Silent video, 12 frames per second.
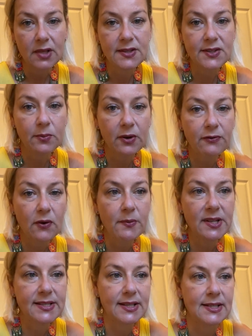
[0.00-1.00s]
So
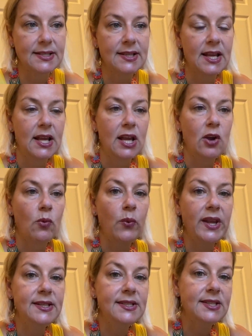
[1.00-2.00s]
performances.
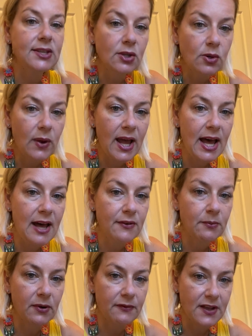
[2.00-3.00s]
We do have
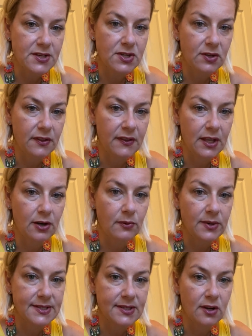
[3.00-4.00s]
a professional theater
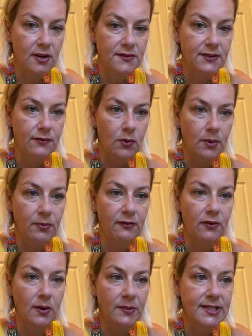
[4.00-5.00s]
reserved for
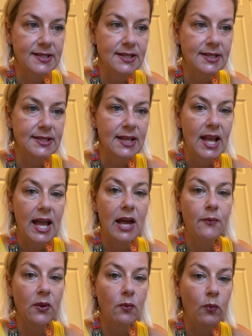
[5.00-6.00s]
performances,
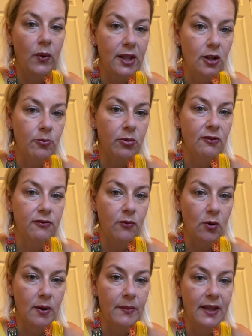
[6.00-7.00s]
and we will
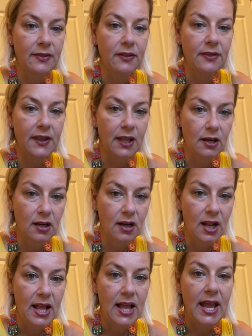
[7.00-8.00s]
perform at the
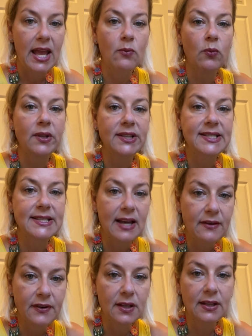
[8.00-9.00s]
theater, and we'll
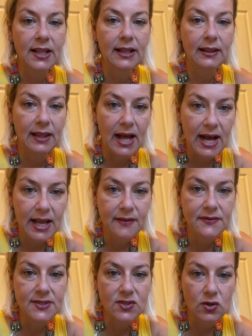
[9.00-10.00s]
definitely
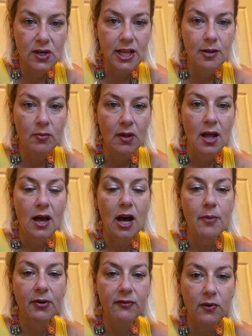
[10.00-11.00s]
live stream
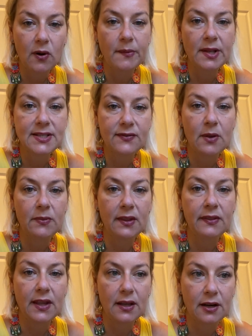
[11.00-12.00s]
a performance from the
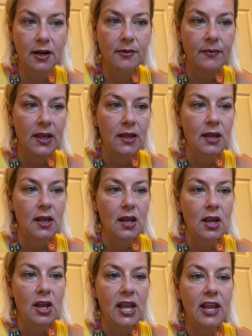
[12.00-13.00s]
theater.
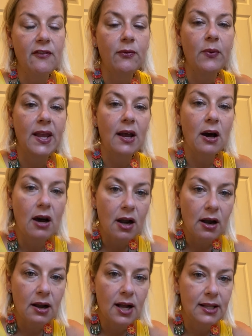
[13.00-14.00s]
If we
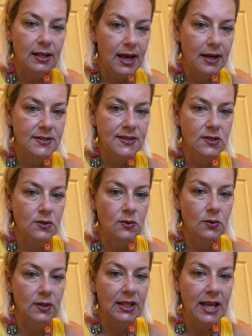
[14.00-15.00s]
are allowed
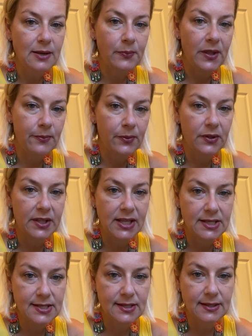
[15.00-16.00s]
to let people
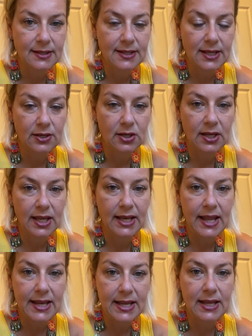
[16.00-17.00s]
into the theater in
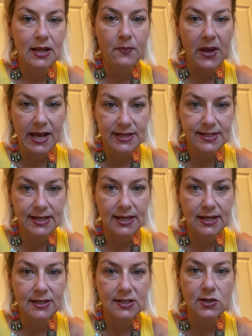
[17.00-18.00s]
any
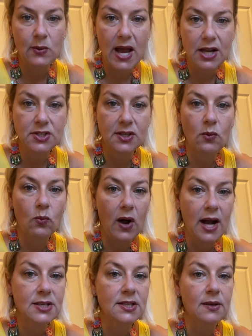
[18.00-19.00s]
capacity to actually
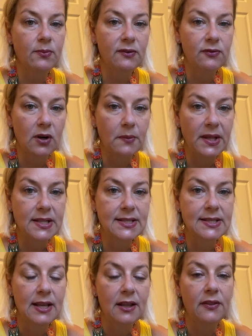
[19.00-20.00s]
watch the
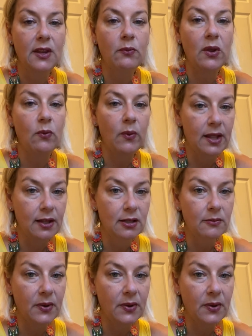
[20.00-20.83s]
performance, then we will.